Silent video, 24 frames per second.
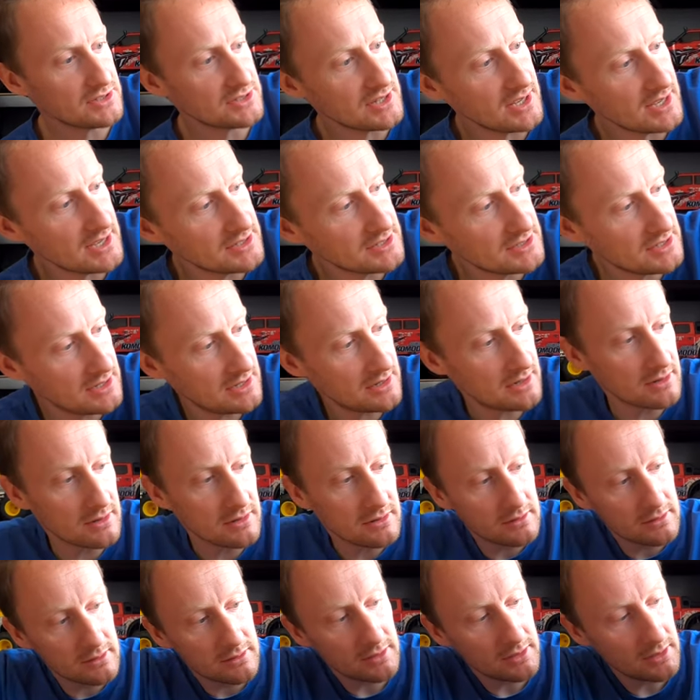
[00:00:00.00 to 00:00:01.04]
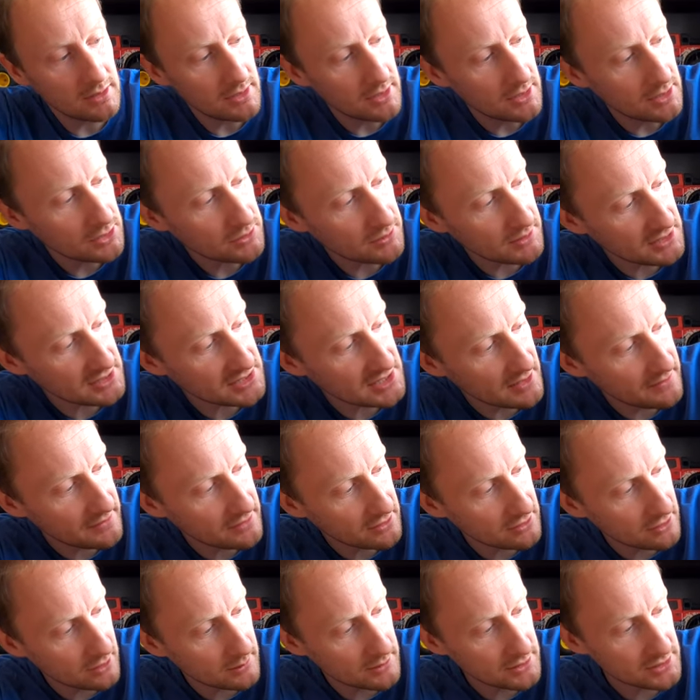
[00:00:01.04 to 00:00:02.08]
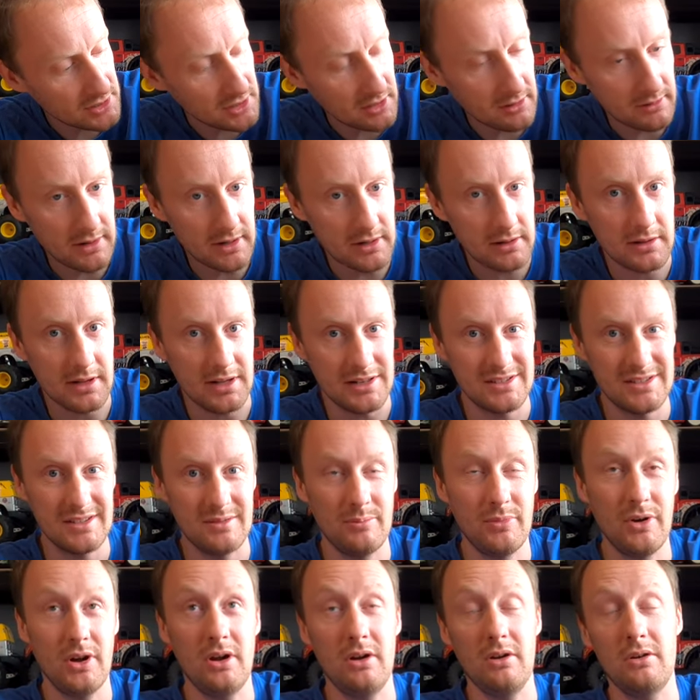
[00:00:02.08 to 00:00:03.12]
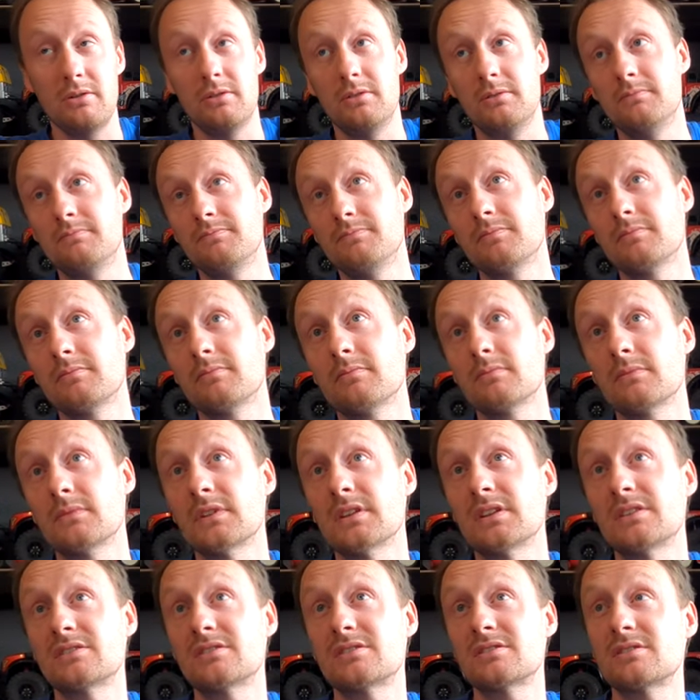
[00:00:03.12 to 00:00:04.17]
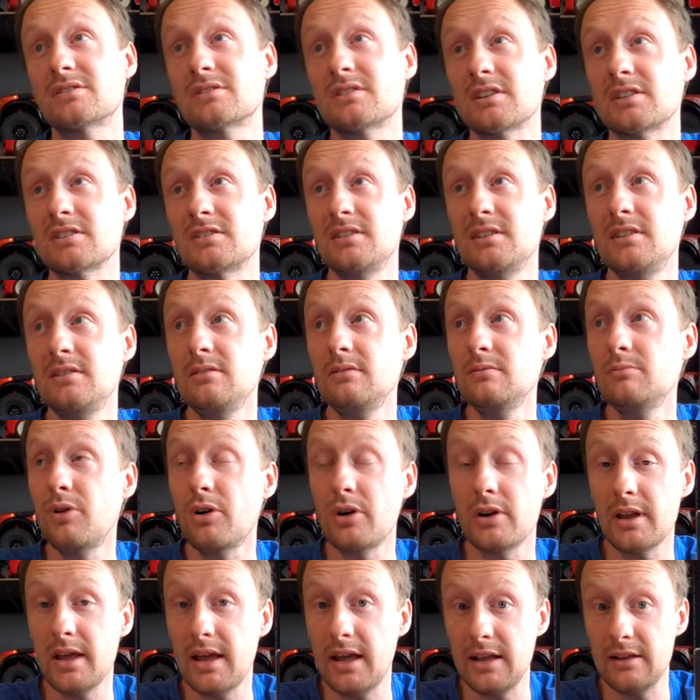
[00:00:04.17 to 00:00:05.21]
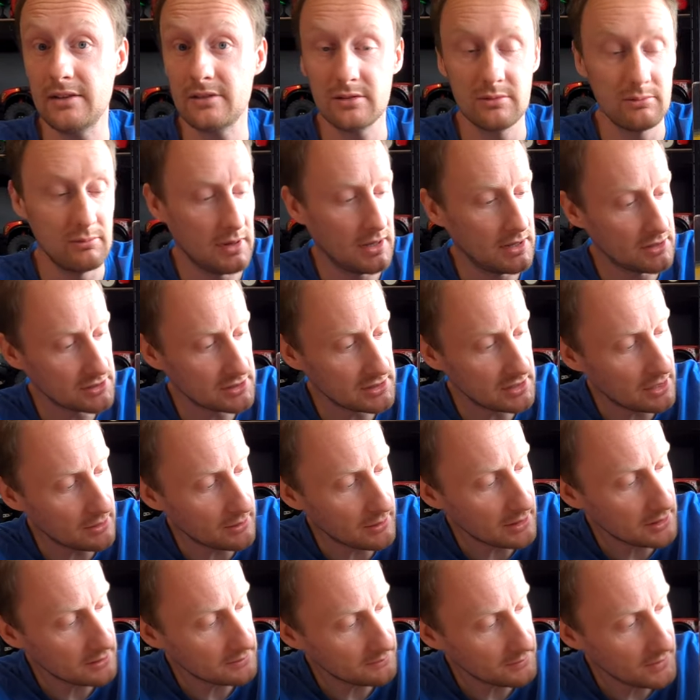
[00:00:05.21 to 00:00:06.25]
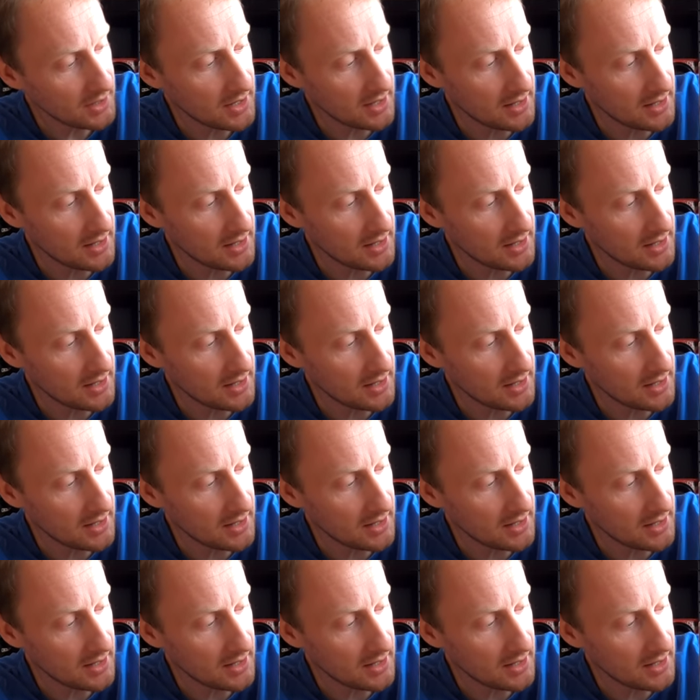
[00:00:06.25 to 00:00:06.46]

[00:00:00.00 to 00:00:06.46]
It says here 27 kilometers an hour. That's about 16.8 miles an hour.